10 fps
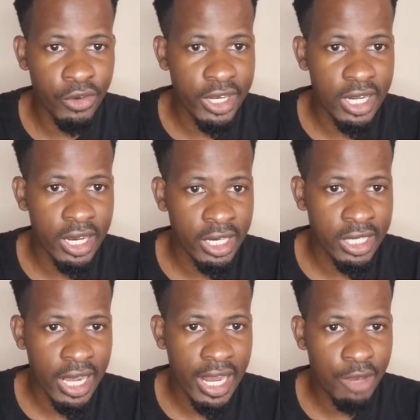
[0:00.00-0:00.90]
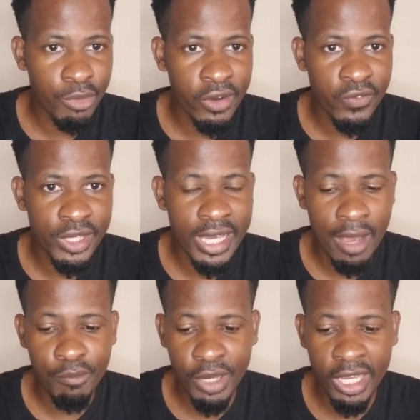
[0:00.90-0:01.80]
an entire library for the
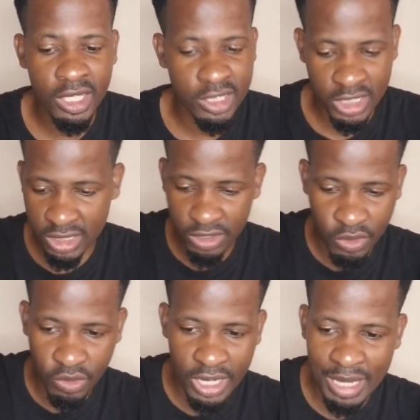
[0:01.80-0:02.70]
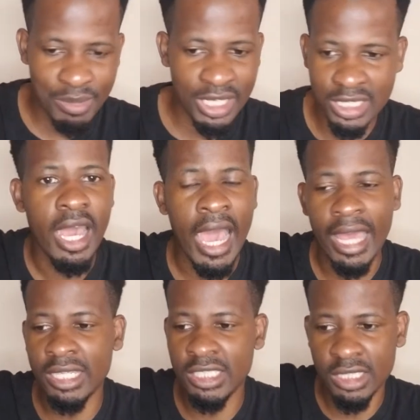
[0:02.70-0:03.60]
campaign, just, you know, name it,
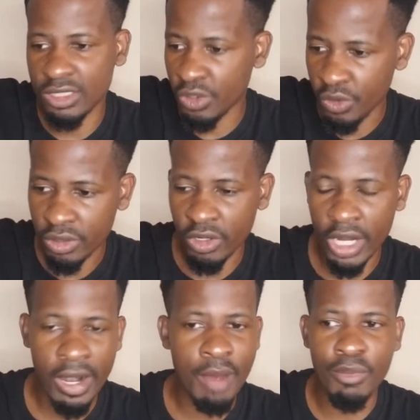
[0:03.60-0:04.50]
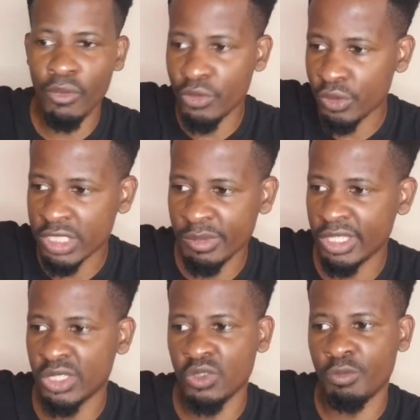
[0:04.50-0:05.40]
and just, you know, grab all those
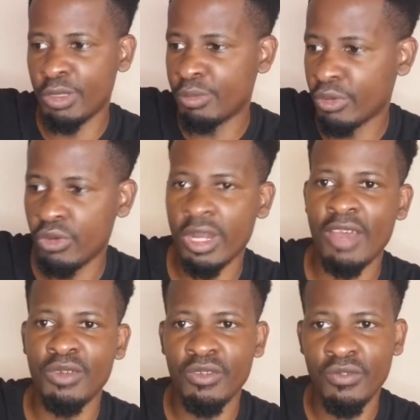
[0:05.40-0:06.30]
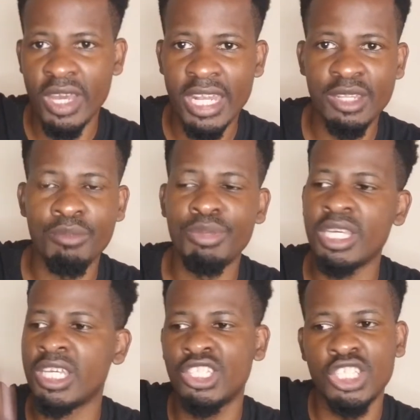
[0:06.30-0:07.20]
images of people having fun at the
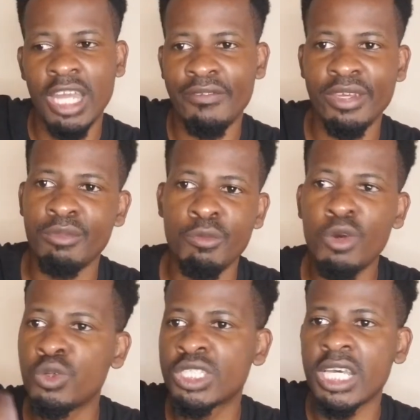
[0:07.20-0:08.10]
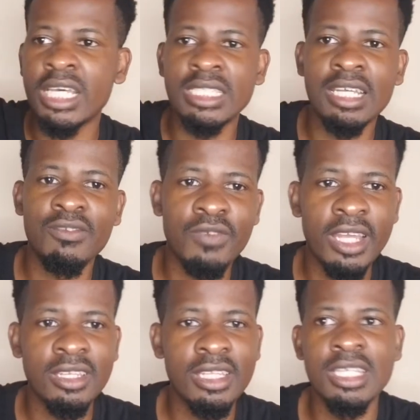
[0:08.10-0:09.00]
beach, having mimosas and
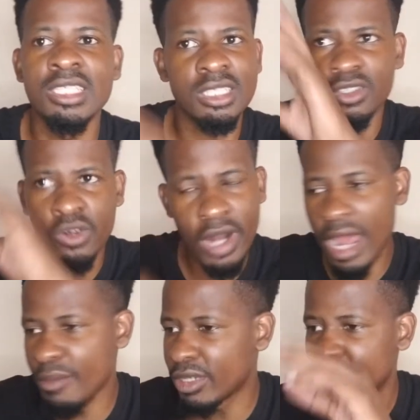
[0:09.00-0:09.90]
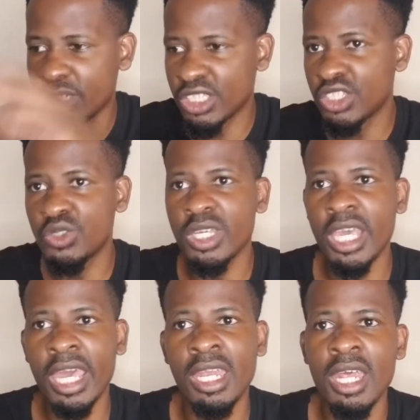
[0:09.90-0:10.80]
fun things. Just grab as much as you
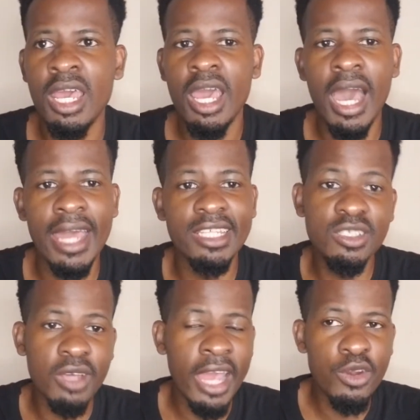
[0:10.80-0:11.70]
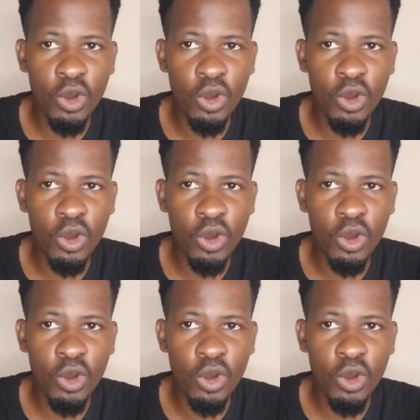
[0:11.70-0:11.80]
can. And I